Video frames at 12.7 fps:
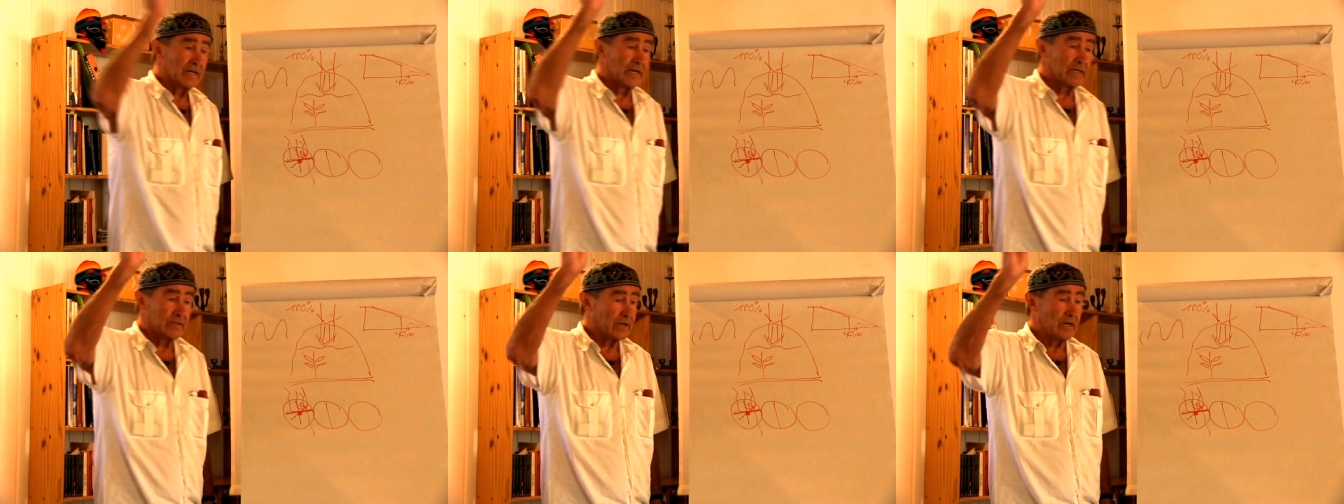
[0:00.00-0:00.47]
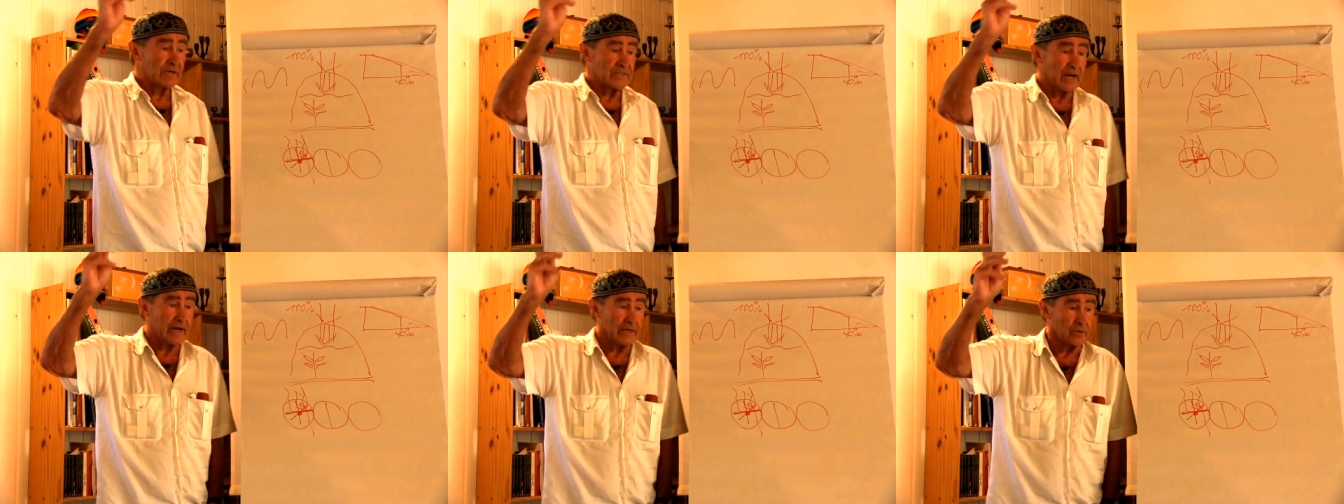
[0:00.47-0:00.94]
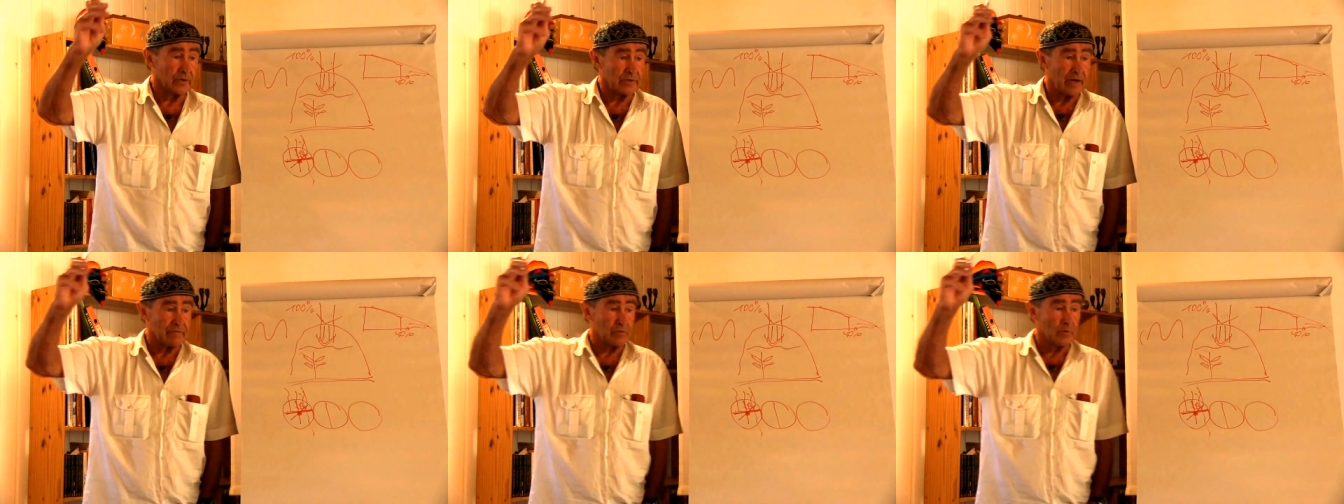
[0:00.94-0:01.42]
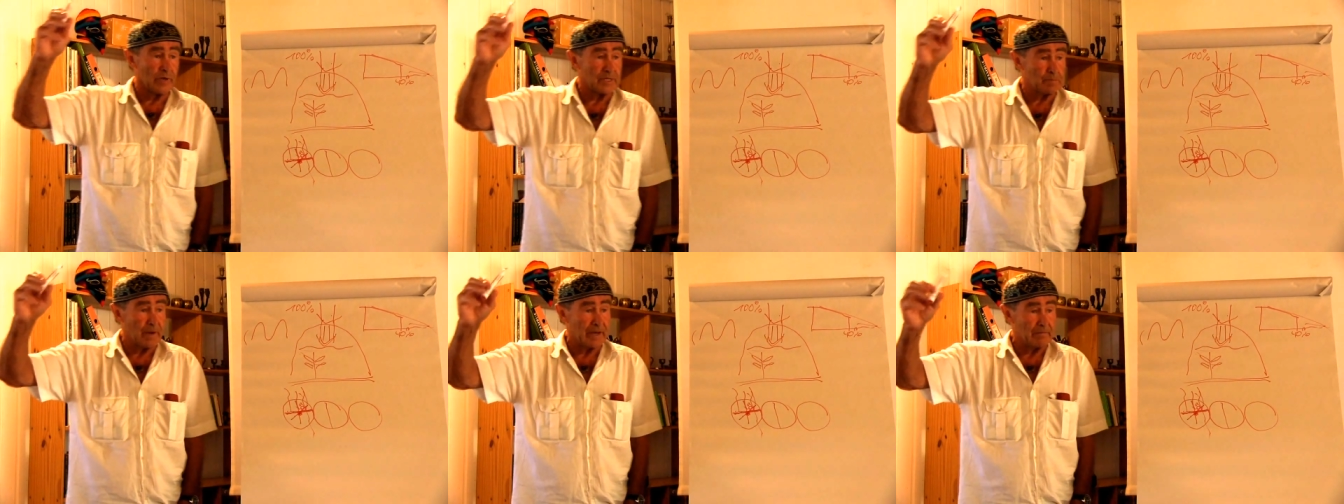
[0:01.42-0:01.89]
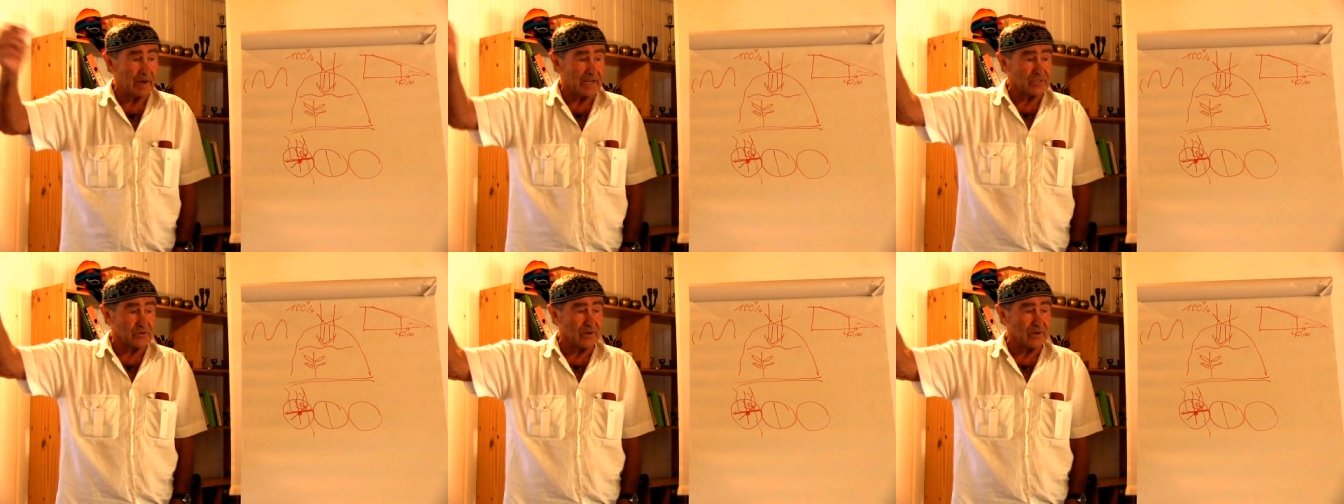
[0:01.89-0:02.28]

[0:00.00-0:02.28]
and there I don't have to explain much.